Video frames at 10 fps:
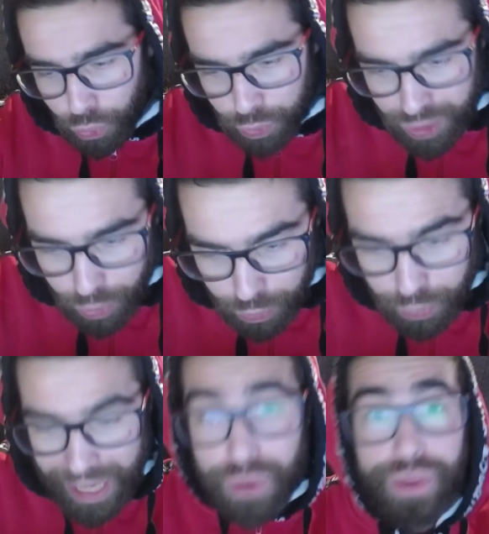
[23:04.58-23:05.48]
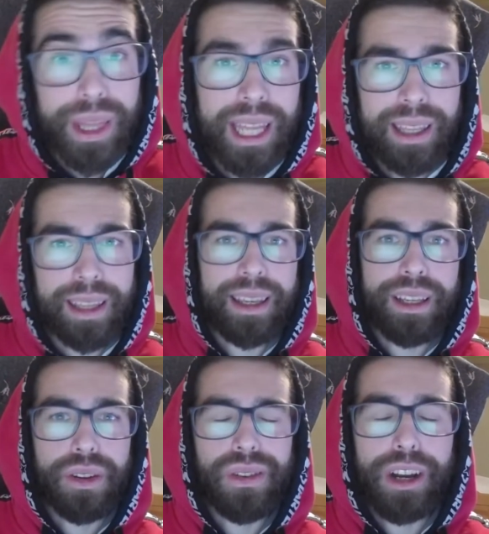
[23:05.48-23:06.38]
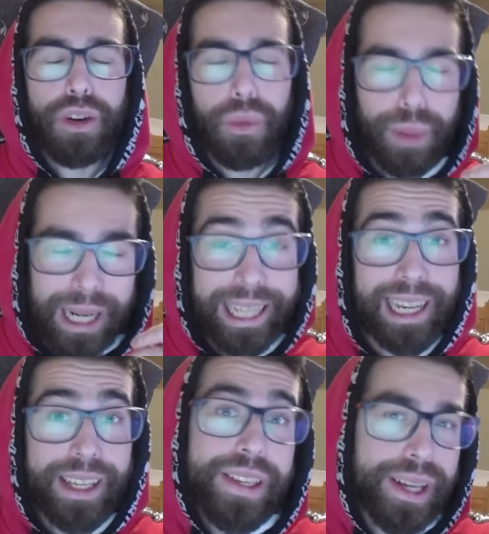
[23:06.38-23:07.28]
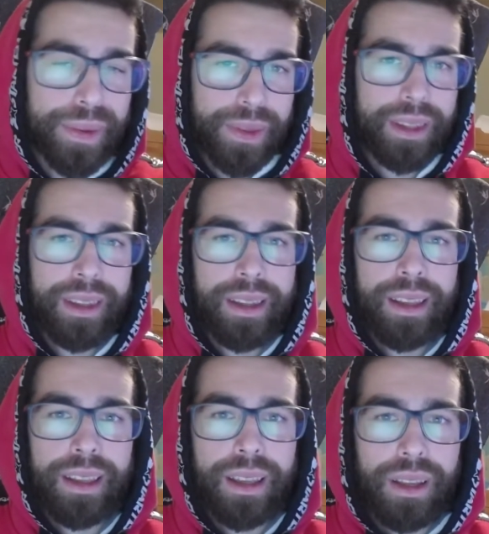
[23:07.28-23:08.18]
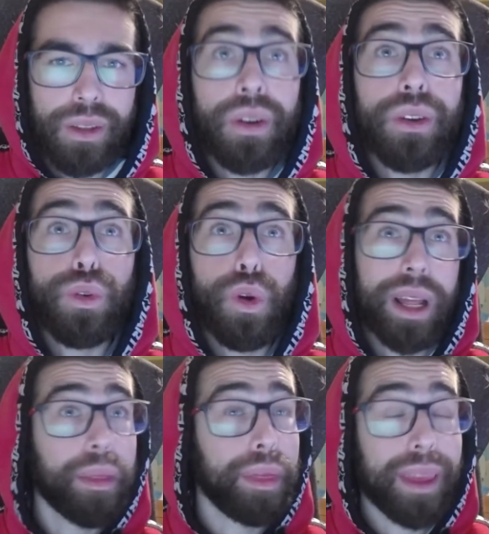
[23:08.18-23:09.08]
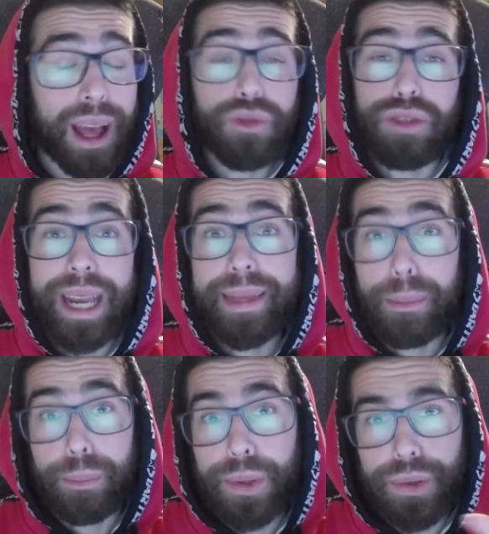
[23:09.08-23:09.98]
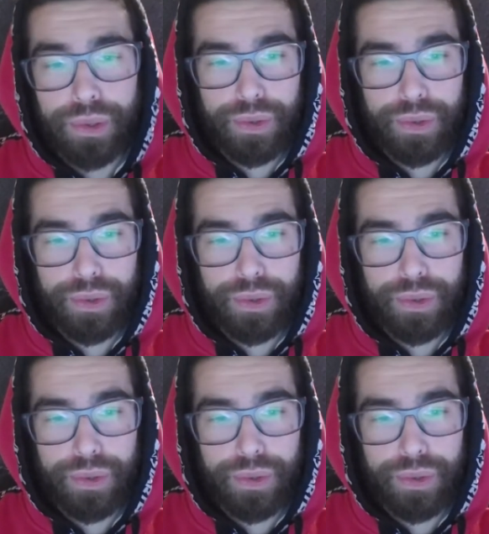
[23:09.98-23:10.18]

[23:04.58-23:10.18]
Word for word: your way of thinking is gonna completely shift. You, you're gonna think outside the box.